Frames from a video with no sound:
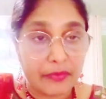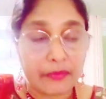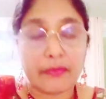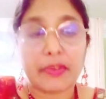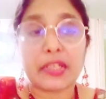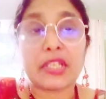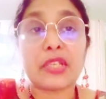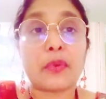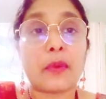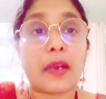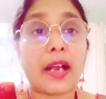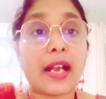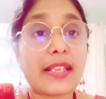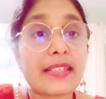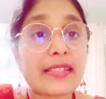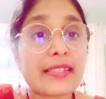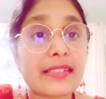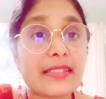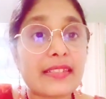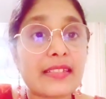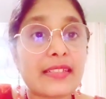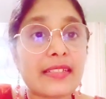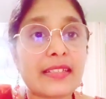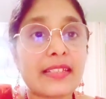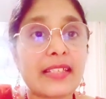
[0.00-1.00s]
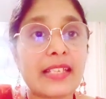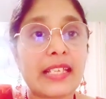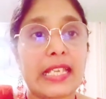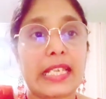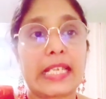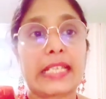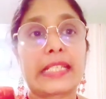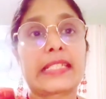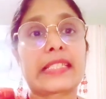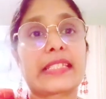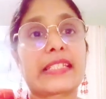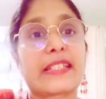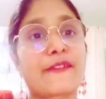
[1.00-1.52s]
When you ask,
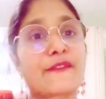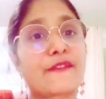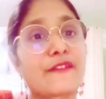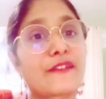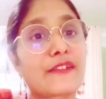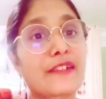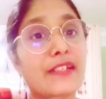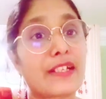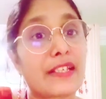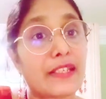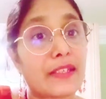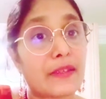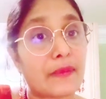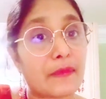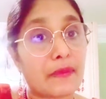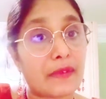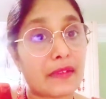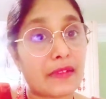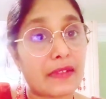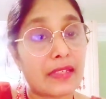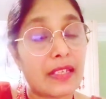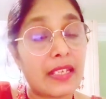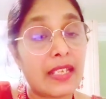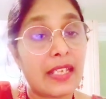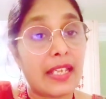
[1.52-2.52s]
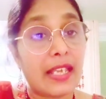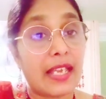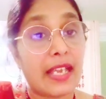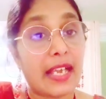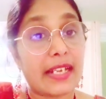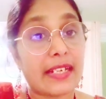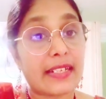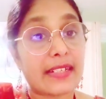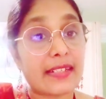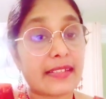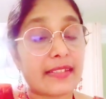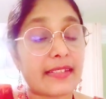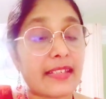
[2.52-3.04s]
it's definitely given,
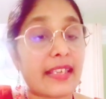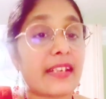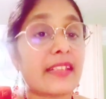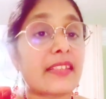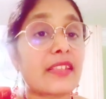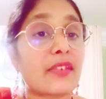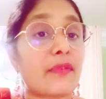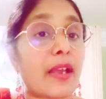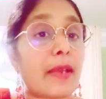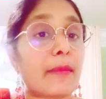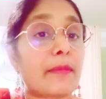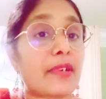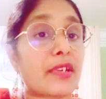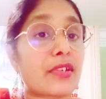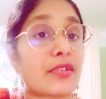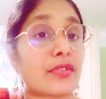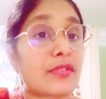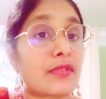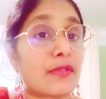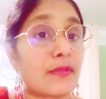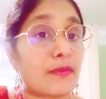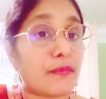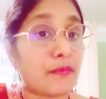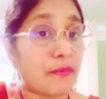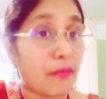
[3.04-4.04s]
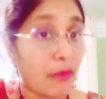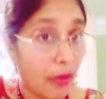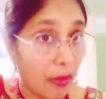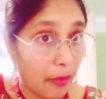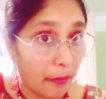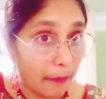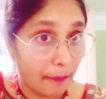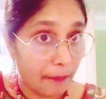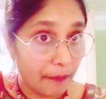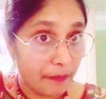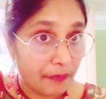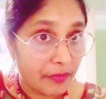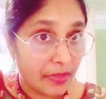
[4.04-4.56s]
and it is there in the vibrational
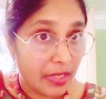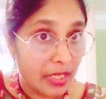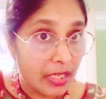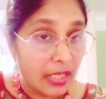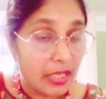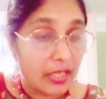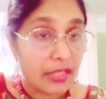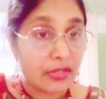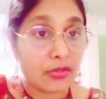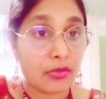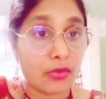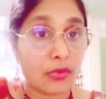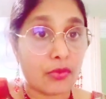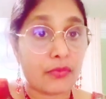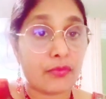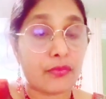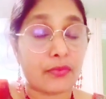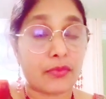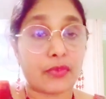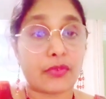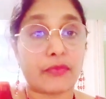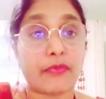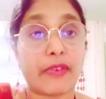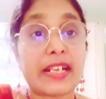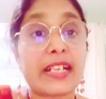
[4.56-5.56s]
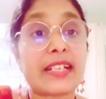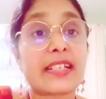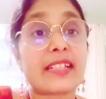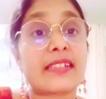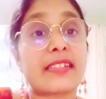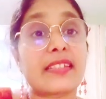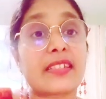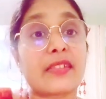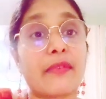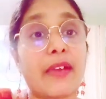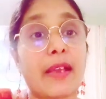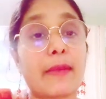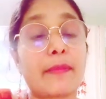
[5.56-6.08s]
form. So when it is
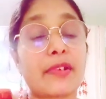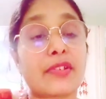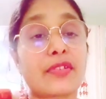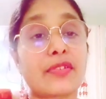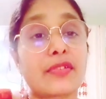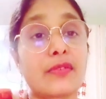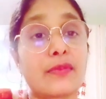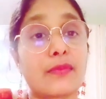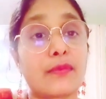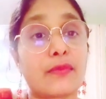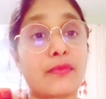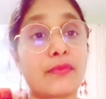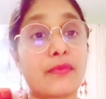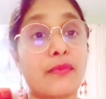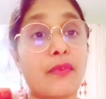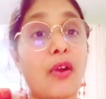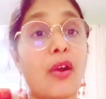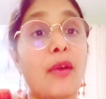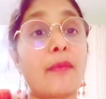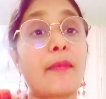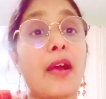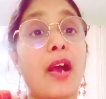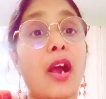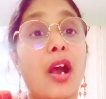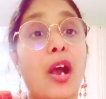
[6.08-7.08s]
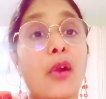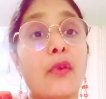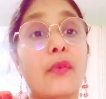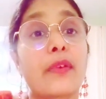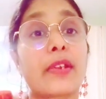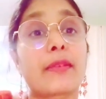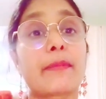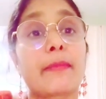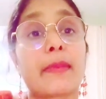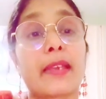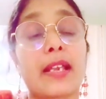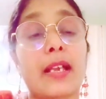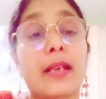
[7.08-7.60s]
in the vibrational form, how
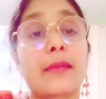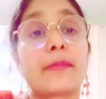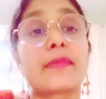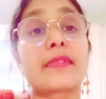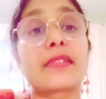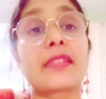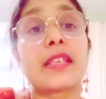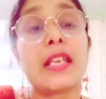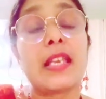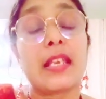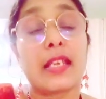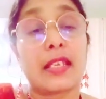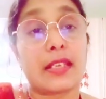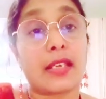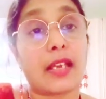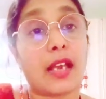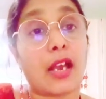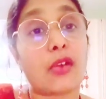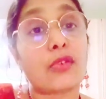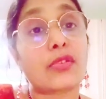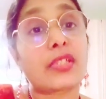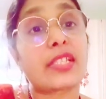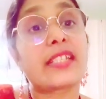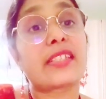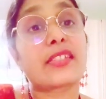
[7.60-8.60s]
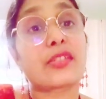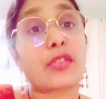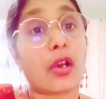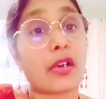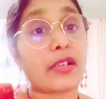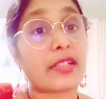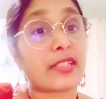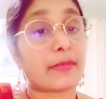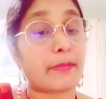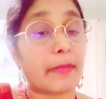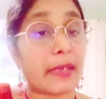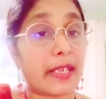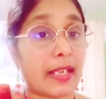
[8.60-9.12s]
these
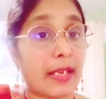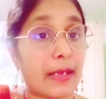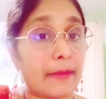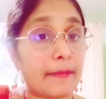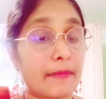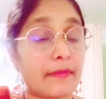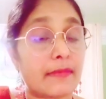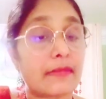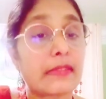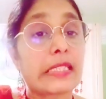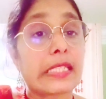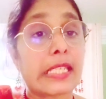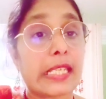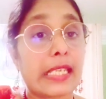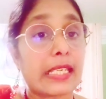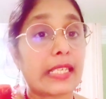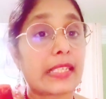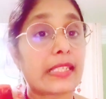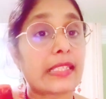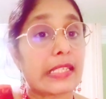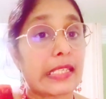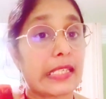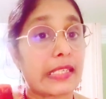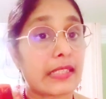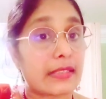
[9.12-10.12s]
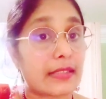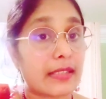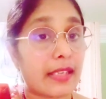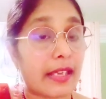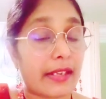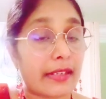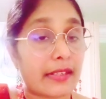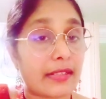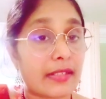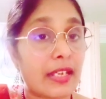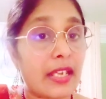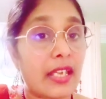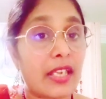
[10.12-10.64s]
thoughts become things is
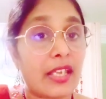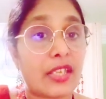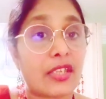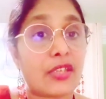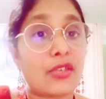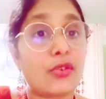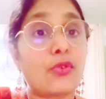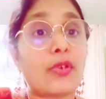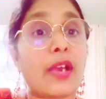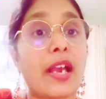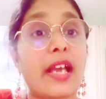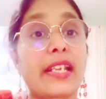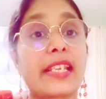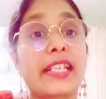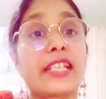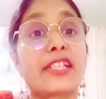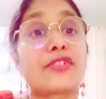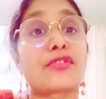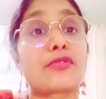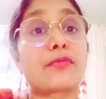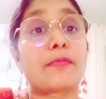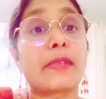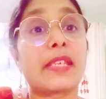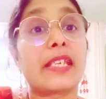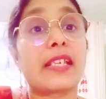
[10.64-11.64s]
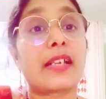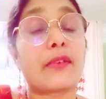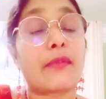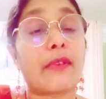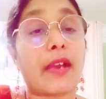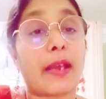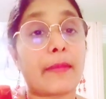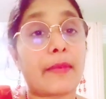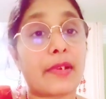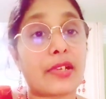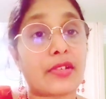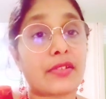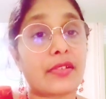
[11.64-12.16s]
that you need to be a
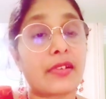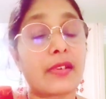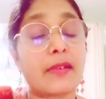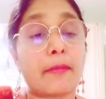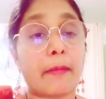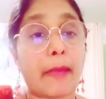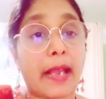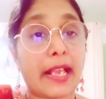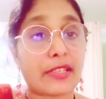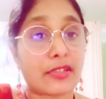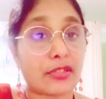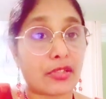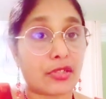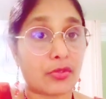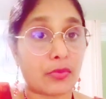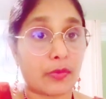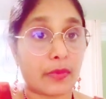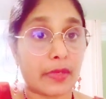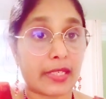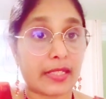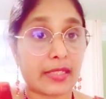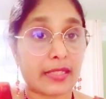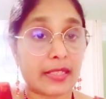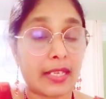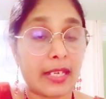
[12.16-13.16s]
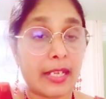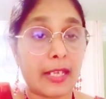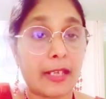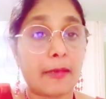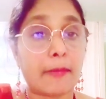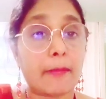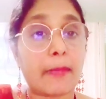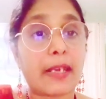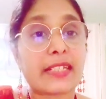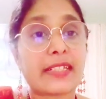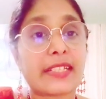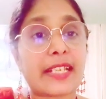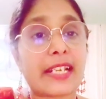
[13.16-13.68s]
vibrational match to it
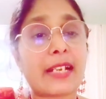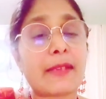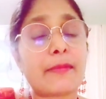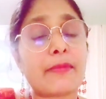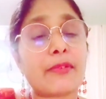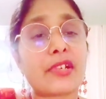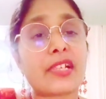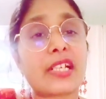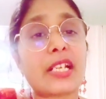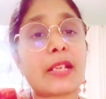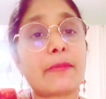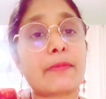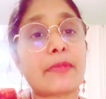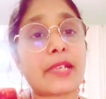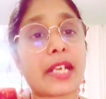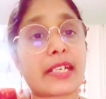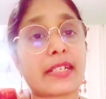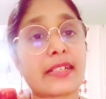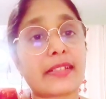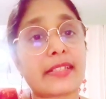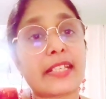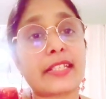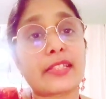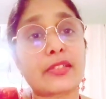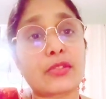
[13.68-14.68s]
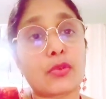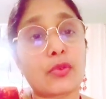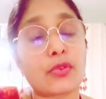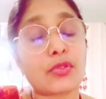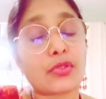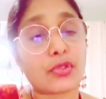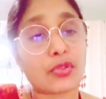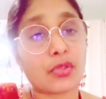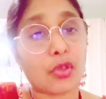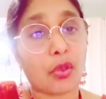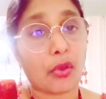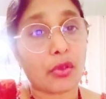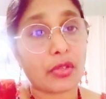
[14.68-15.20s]
by deliberately practicing
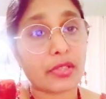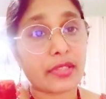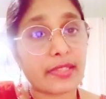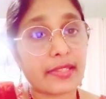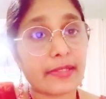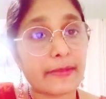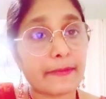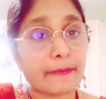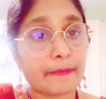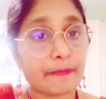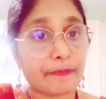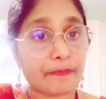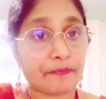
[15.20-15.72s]
those thoughts